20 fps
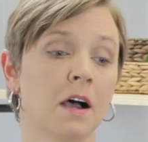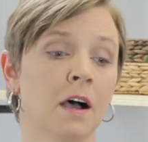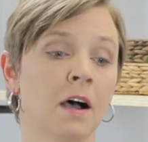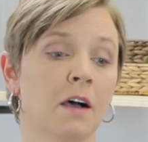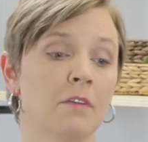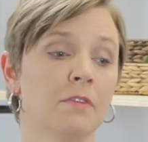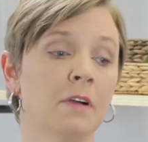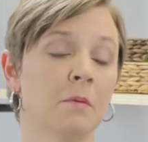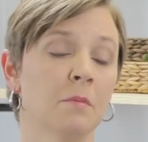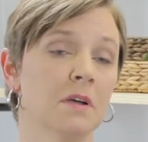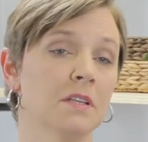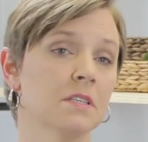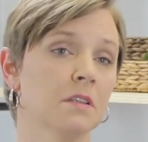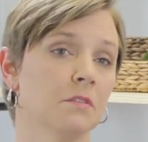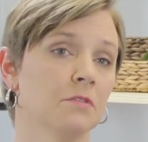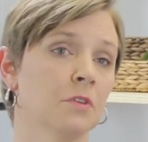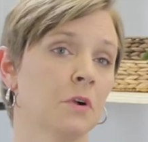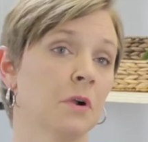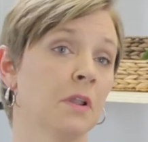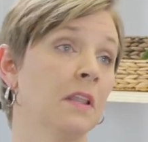I found
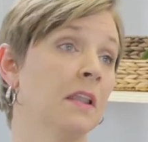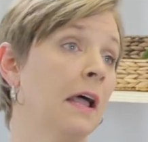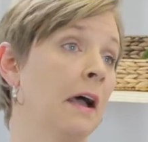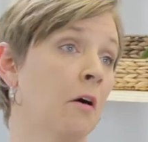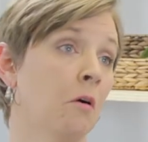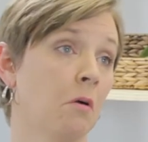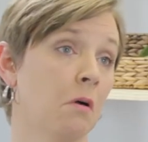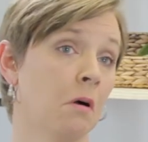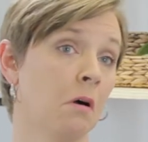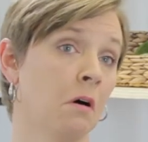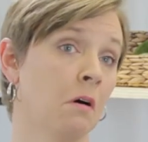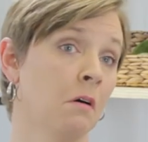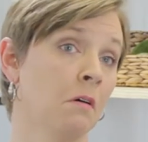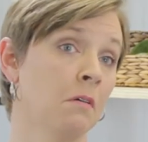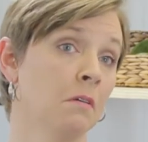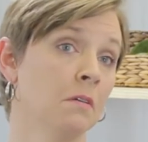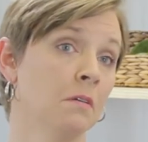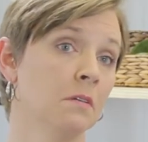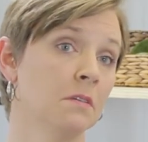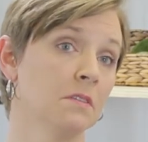myself turning to
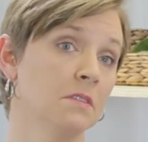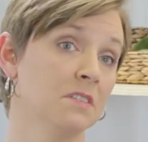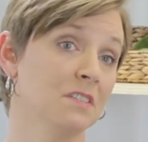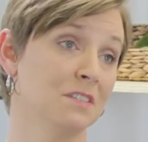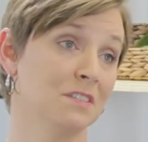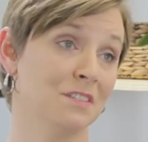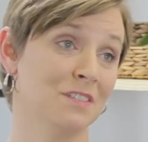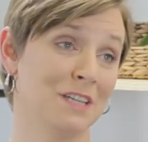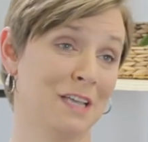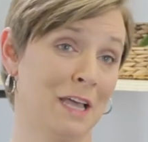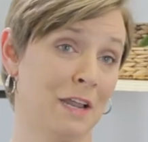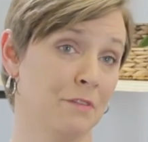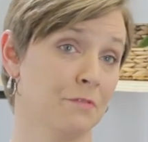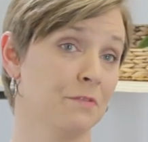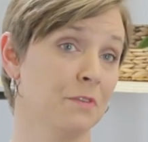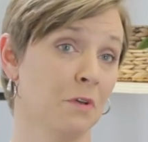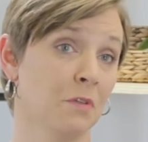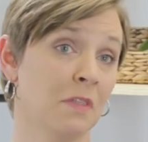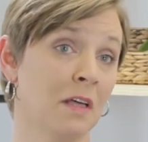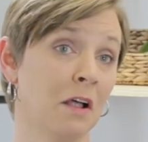alcohol to kind of
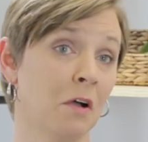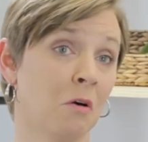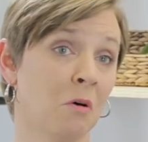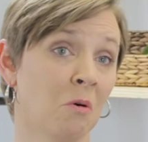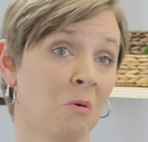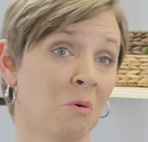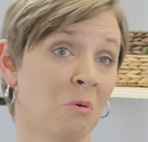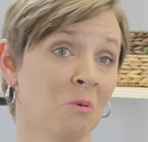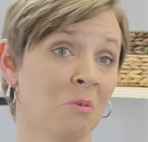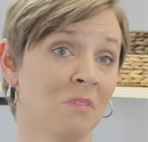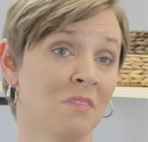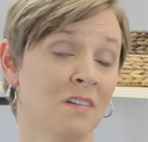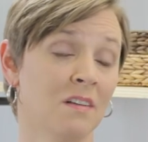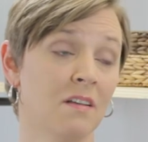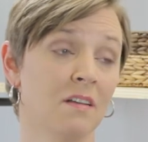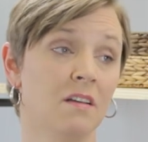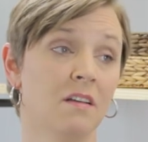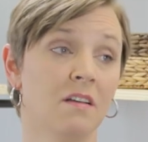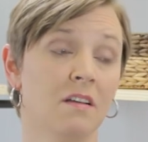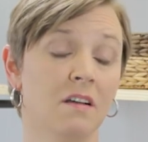fill that hole.
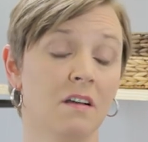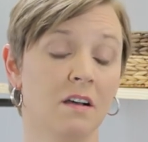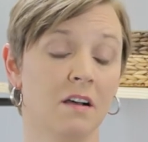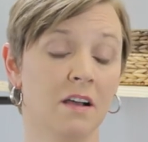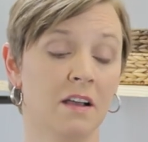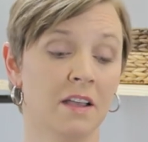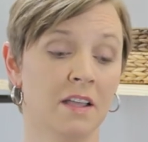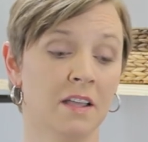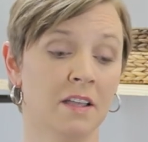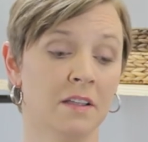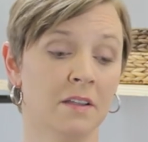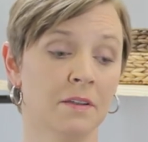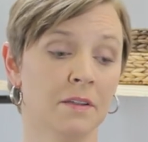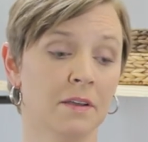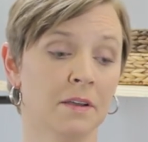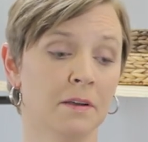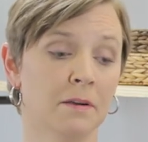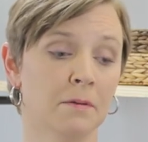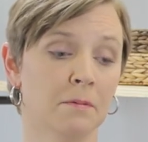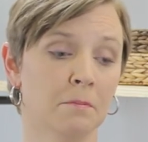And
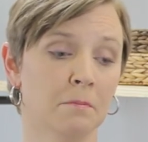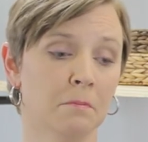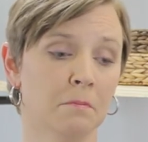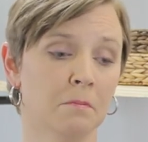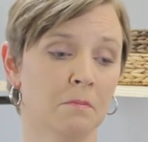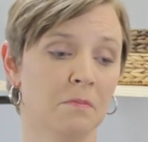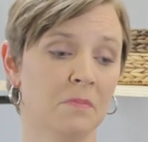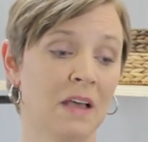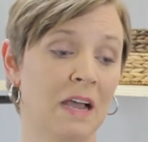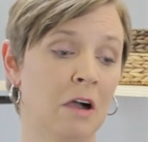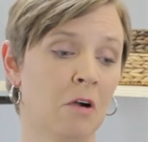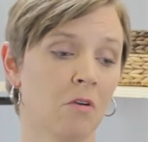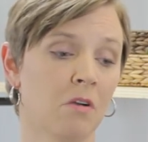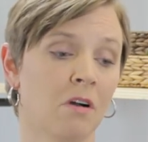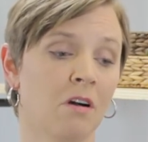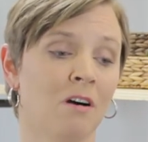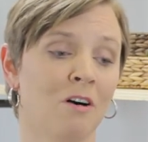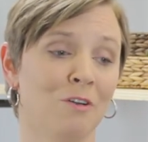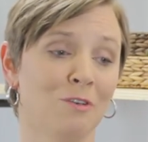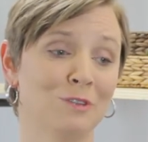um, the
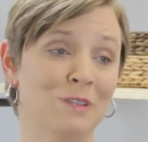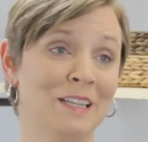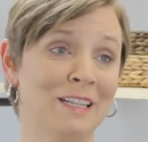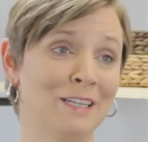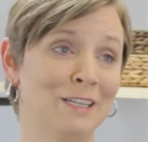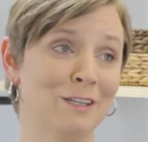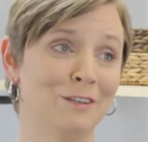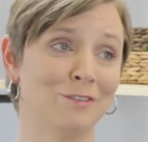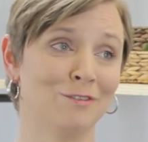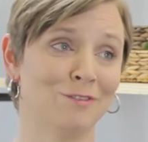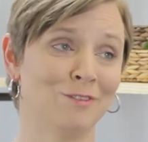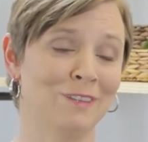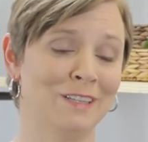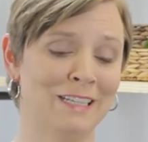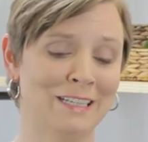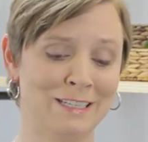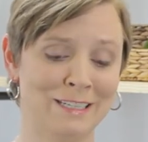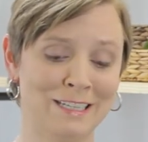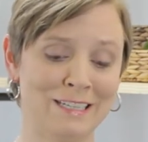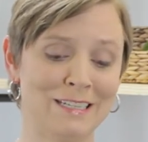alcohol then
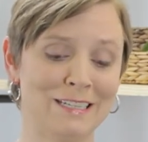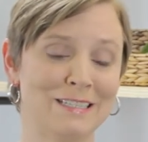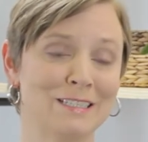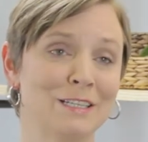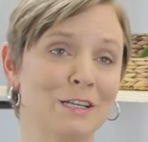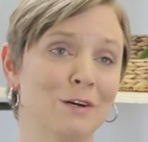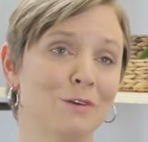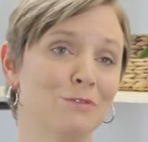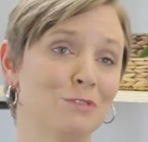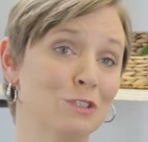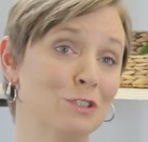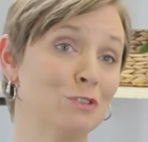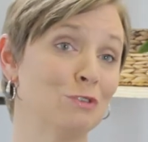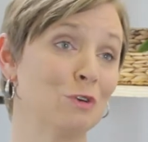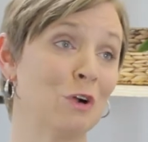lended itself to